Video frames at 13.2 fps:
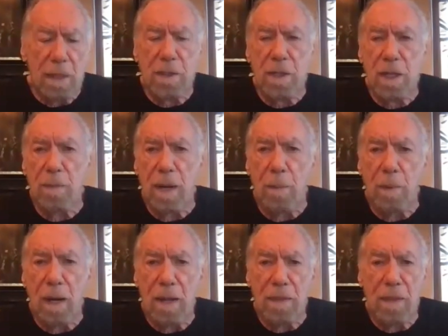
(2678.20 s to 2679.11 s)
Please come
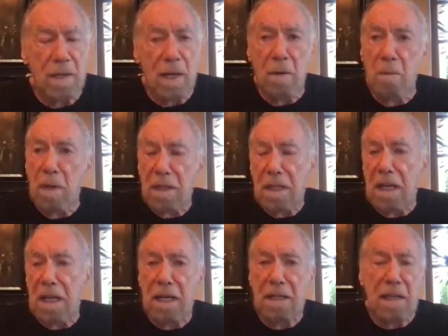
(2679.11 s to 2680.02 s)
up. I thought, oh, what
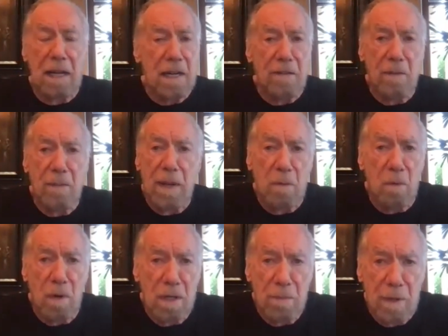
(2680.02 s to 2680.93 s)
the heck? I never met
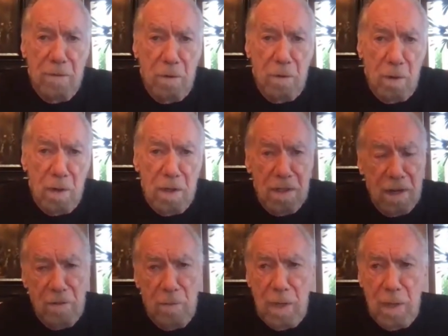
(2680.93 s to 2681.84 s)
Warren before,
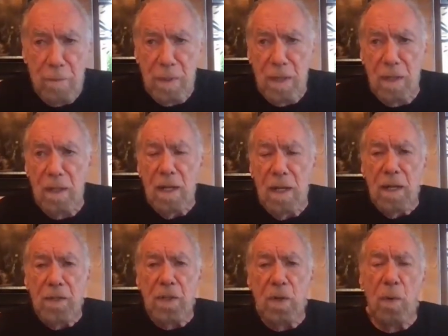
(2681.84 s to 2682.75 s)
never met Bill.
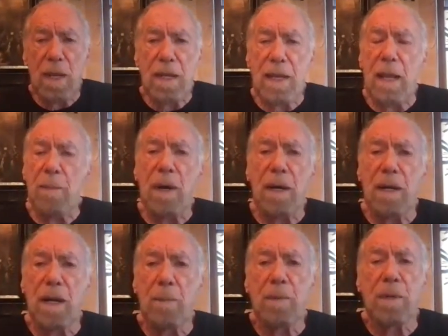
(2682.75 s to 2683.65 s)
So we came on
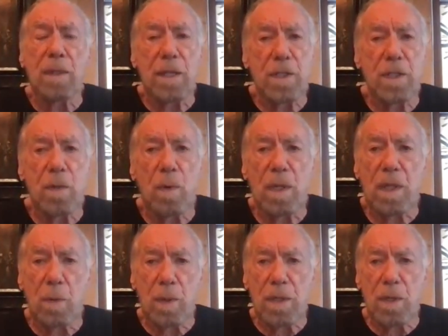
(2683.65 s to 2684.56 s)
up to listen to what
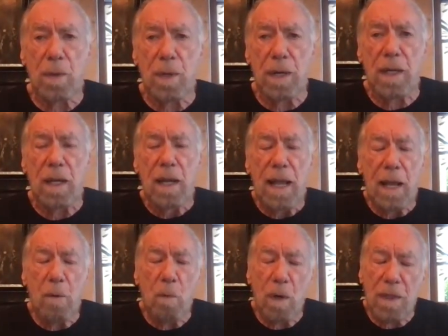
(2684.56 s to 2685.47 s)
they were doing.
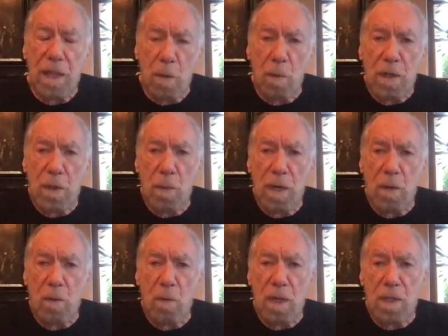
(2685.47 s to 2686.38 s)
And what they were
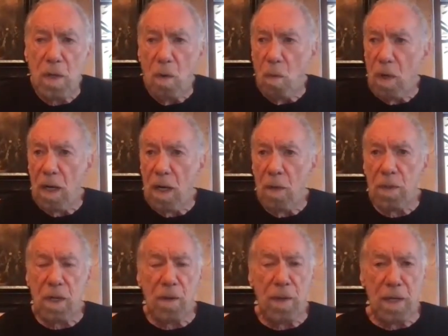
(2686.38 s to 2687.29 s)
doing was what I was
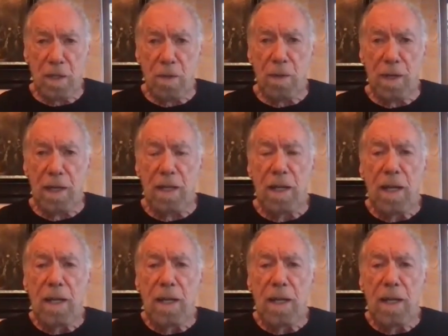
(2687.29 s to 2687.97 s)
already doing,